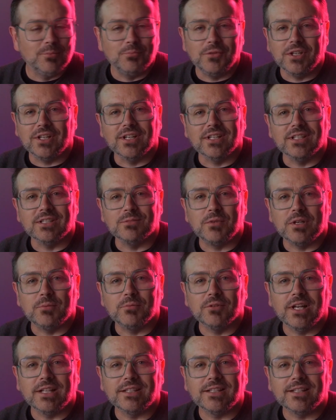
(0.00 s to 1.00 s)
because
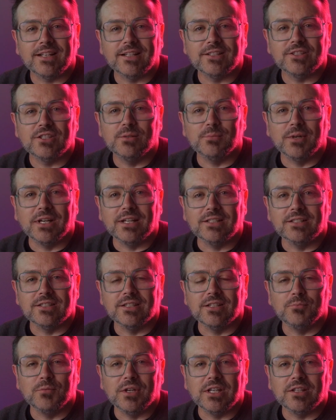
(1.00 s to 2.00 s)
people like to customize
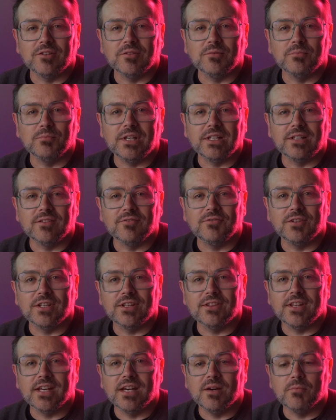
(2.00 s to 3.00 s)
and make it
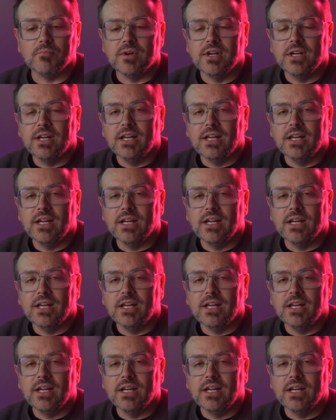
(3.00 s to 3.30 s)
fit them,